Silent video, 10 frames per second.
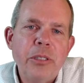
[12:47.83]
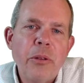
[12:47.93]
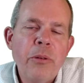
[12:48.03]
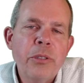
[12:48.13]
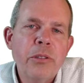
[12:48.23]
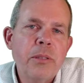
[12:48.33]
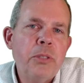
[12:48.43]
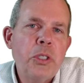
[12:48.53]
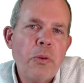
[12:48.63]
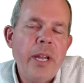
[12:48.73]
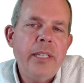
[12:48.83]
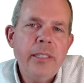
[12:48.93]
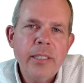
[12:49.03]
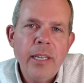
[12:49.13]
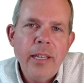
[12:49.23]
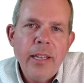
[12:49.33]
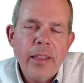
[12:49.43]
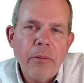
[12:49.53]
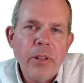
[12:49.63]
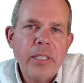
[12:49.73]
So those are some trends
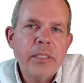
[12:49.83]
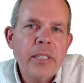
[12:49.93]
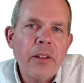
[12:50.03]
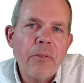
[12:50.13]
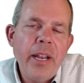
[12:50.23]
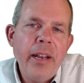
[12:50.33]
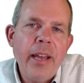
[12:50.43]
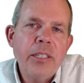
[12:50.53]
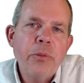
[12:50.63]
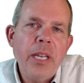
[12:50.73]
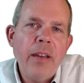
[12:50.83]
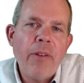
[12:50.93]
that will accelerate as we have